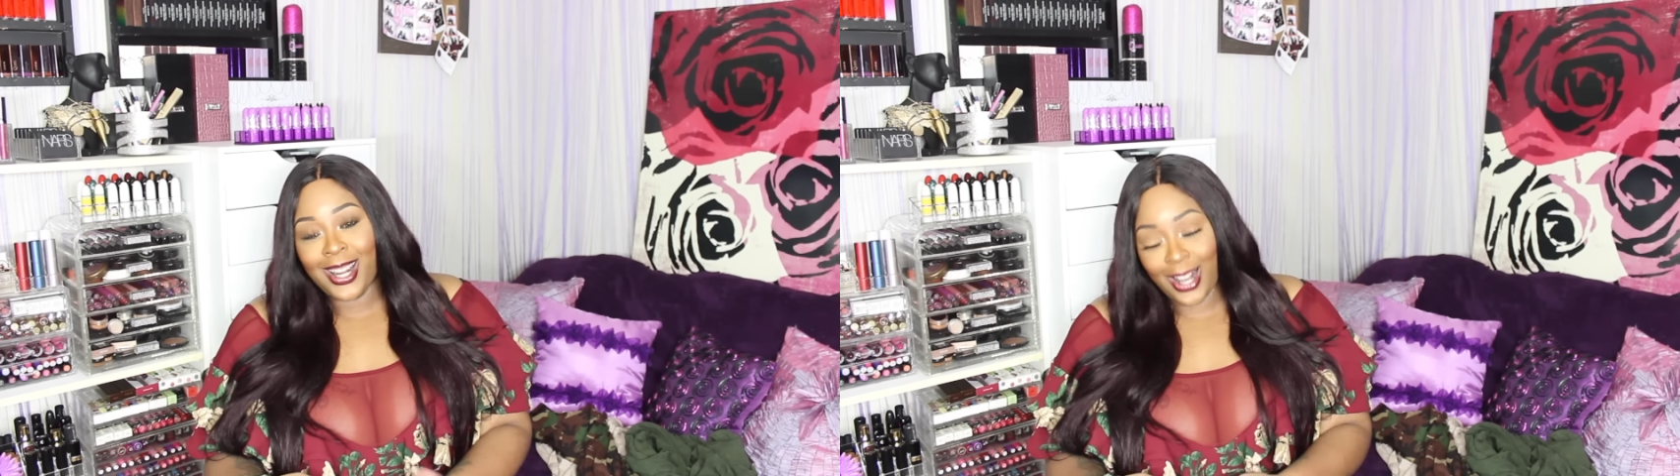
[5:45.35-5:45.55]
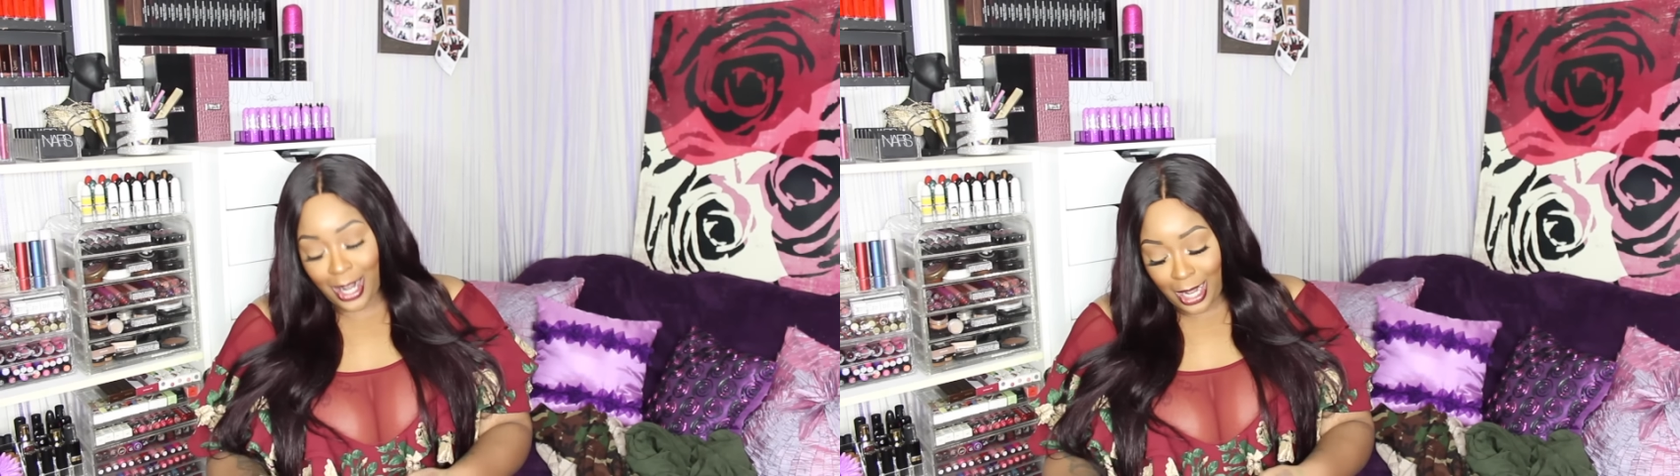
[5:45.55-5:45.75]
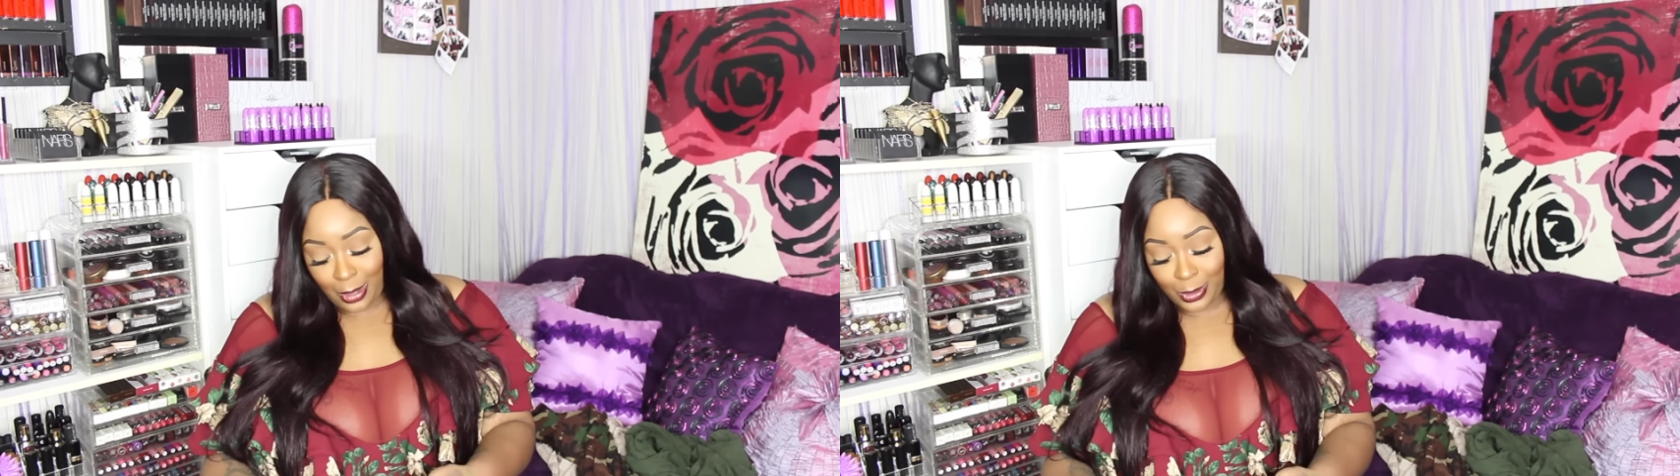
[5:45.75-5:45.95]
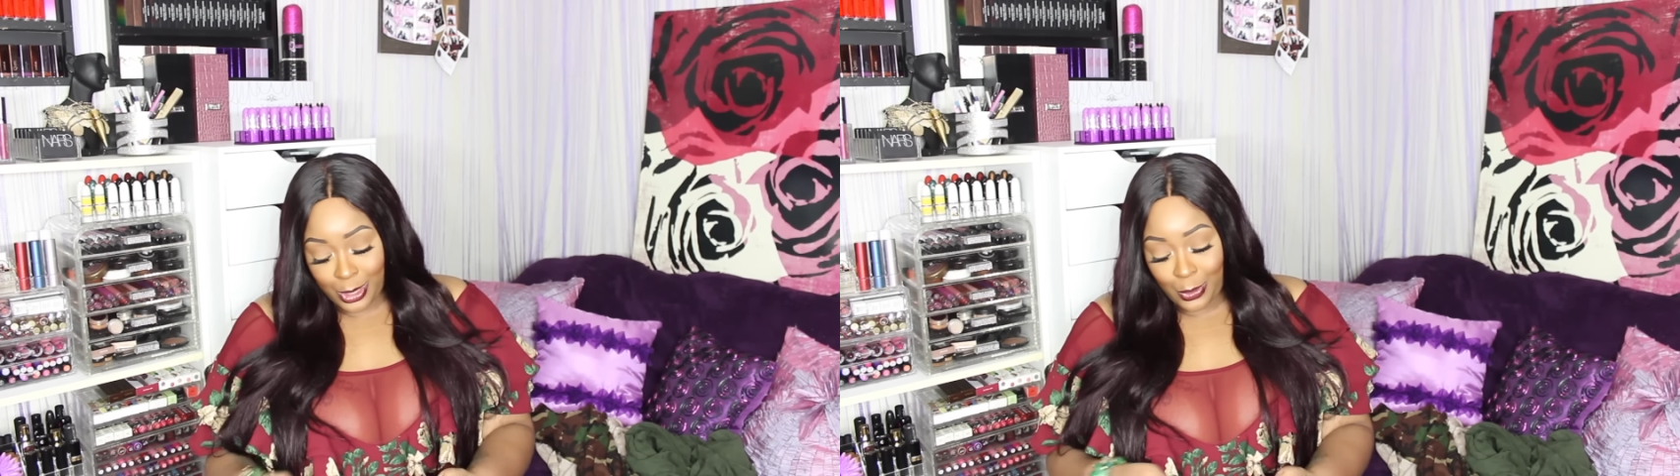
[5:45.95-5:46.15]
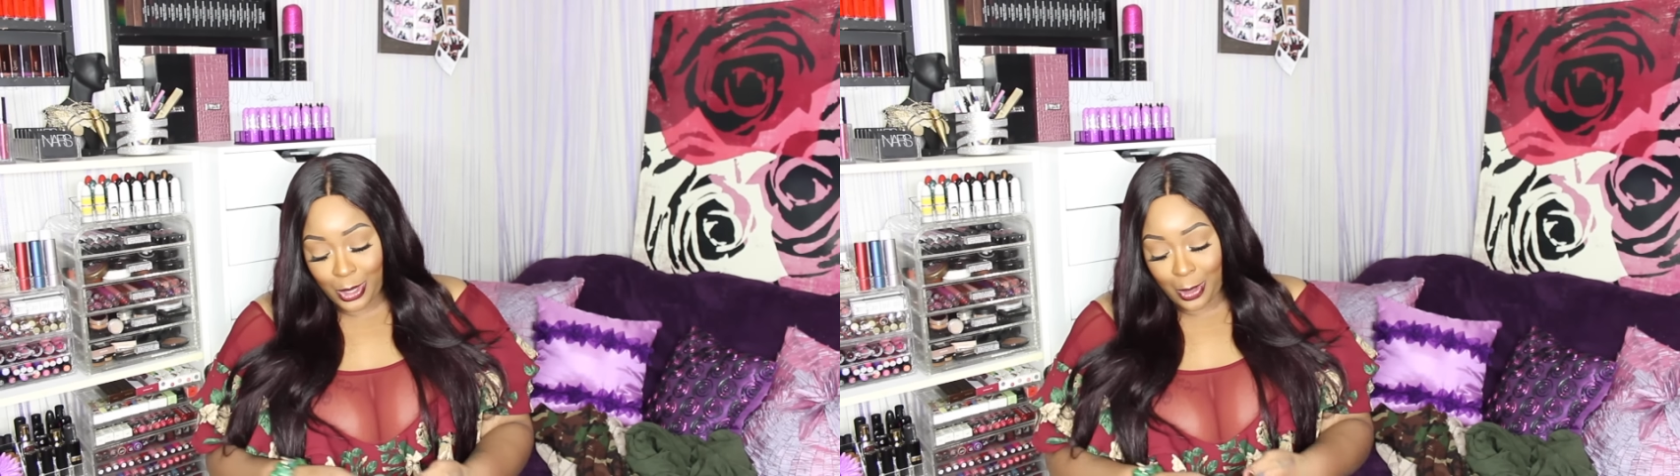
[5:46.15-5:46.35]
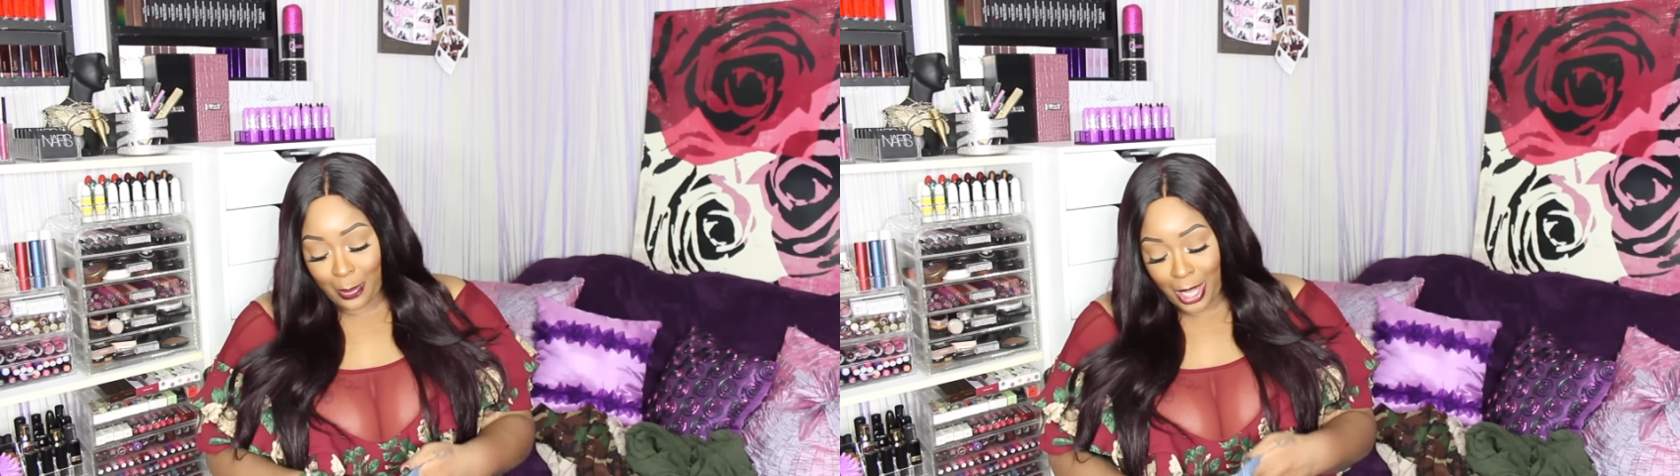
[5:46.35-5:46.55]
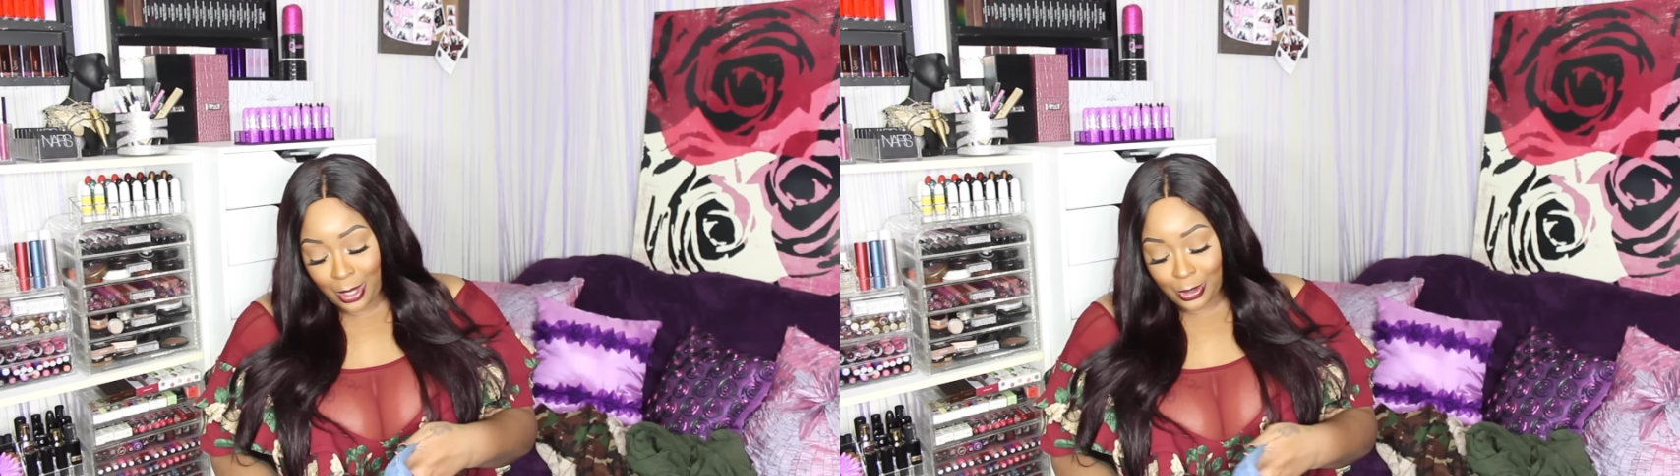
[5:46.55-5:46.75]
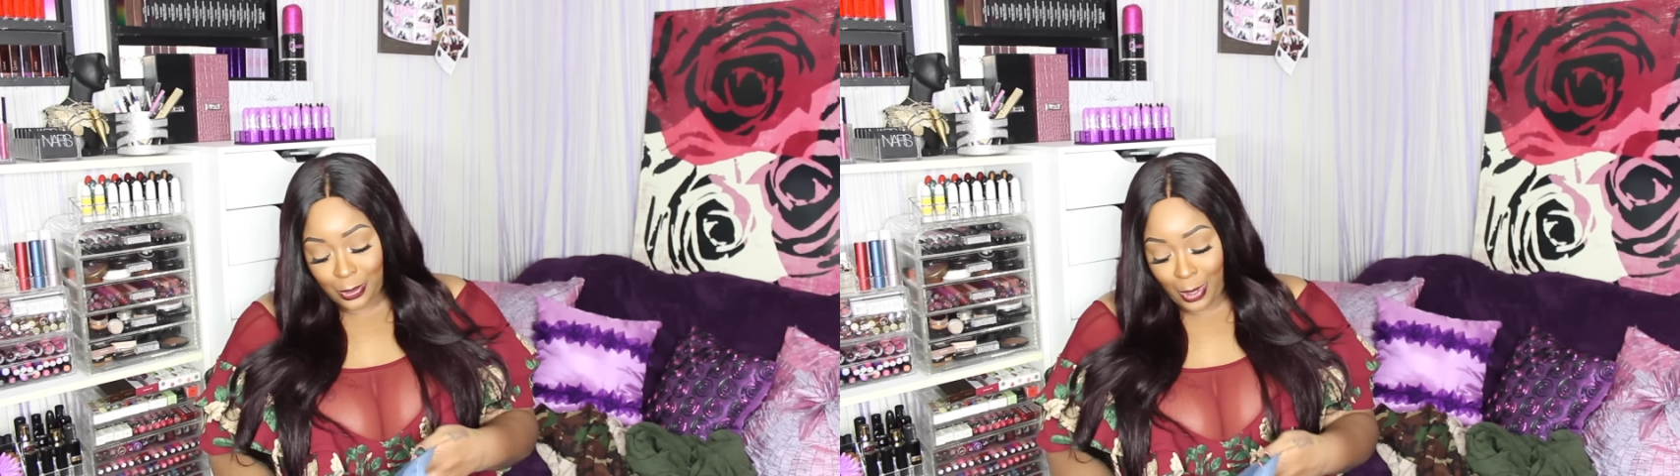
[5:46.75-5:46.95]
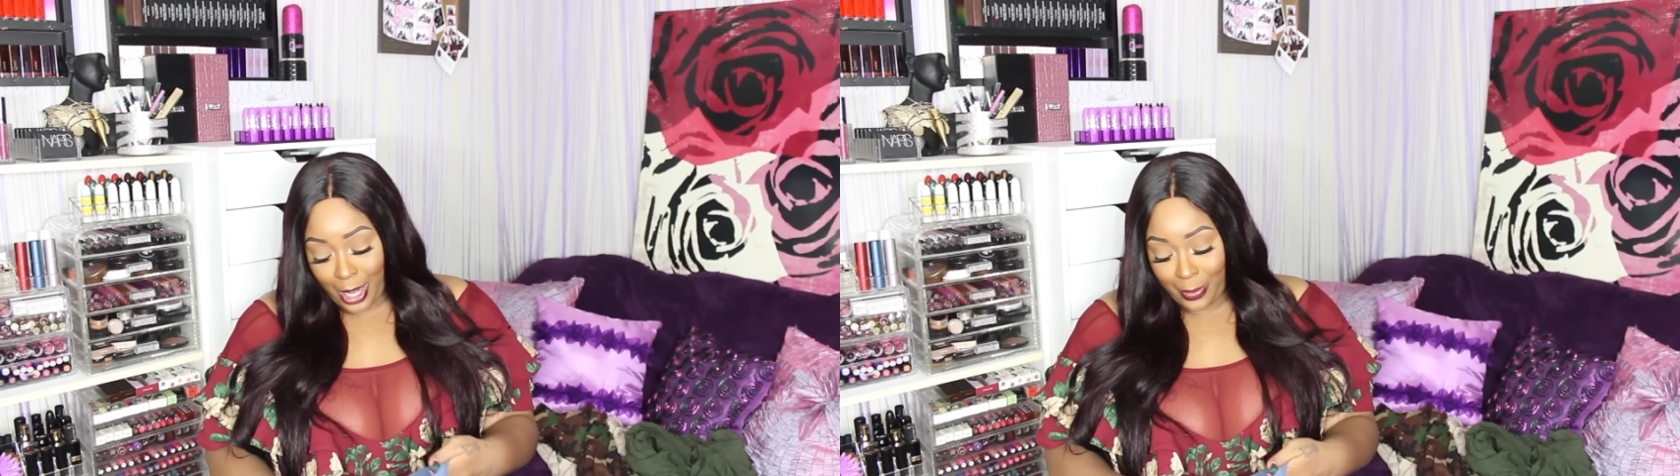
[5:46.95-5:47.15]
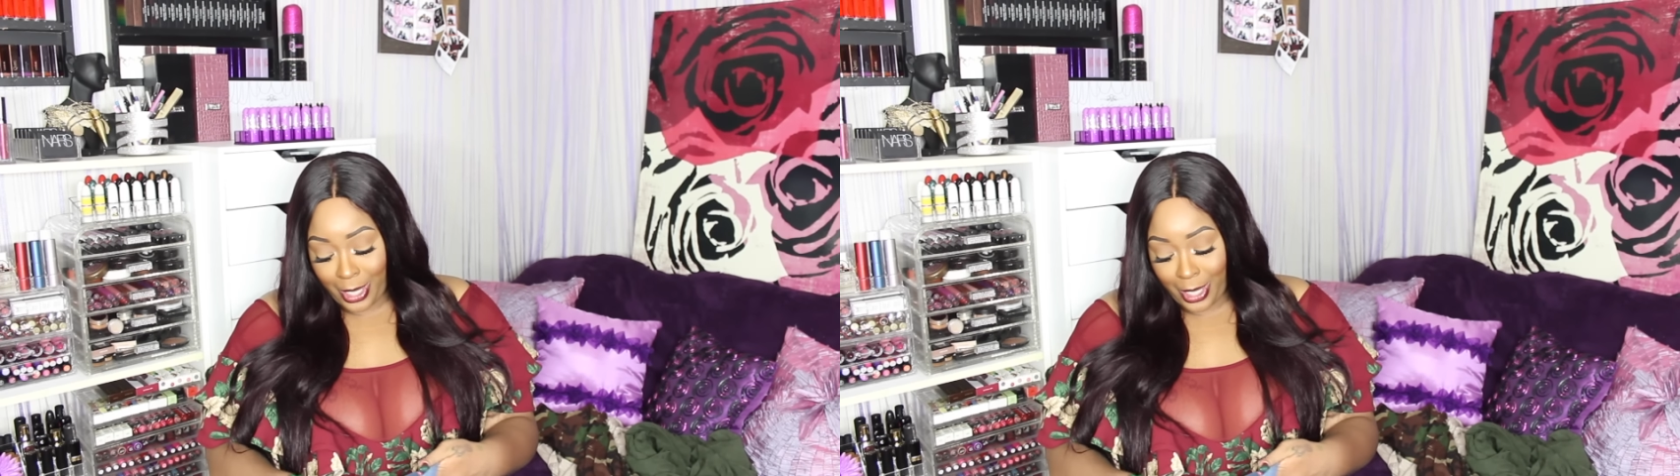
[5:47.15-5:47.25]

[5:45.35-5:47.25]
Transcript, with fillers: Girl, I was doing the most right,